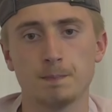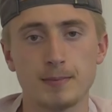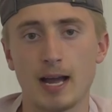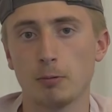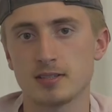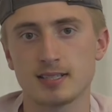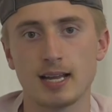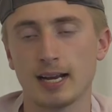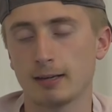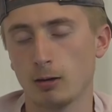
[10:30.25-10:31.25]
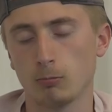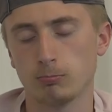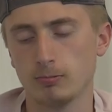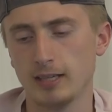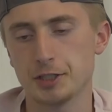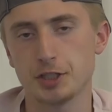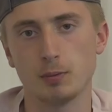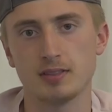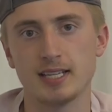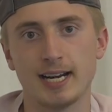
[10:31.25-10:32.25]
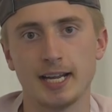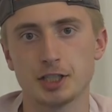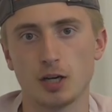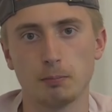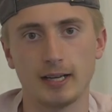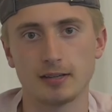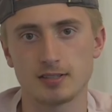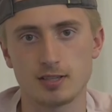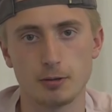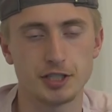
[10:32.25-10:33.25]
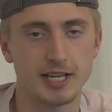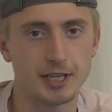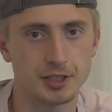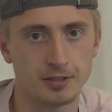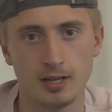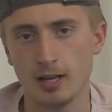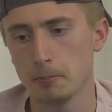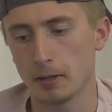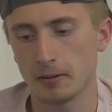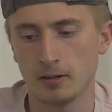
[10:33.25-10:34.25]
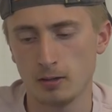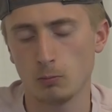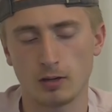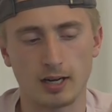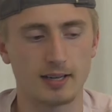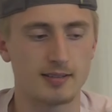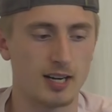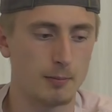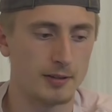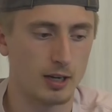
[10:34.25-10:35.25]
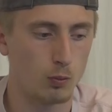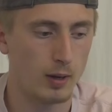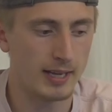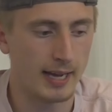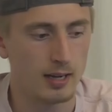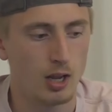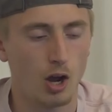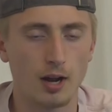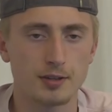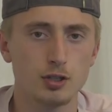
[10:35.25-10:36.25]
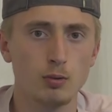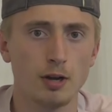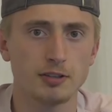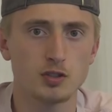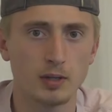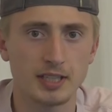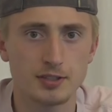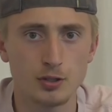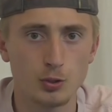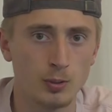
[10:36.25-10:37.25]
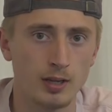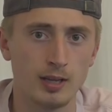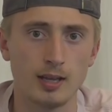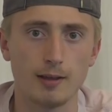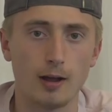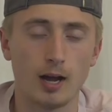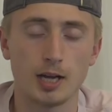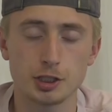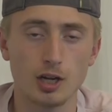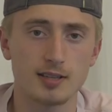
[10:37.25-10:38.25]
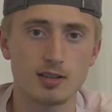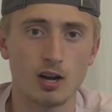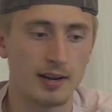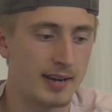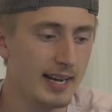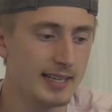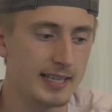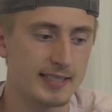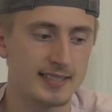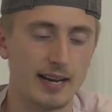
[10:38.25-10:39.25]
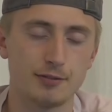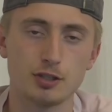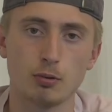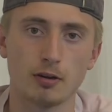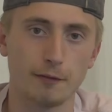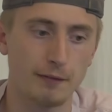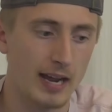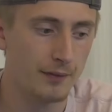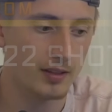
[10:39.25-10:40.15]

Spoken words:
that was a issue with the NHL Players Association, but we're not going to talk about that quite yet. On 222 shots on net, he saved 205 of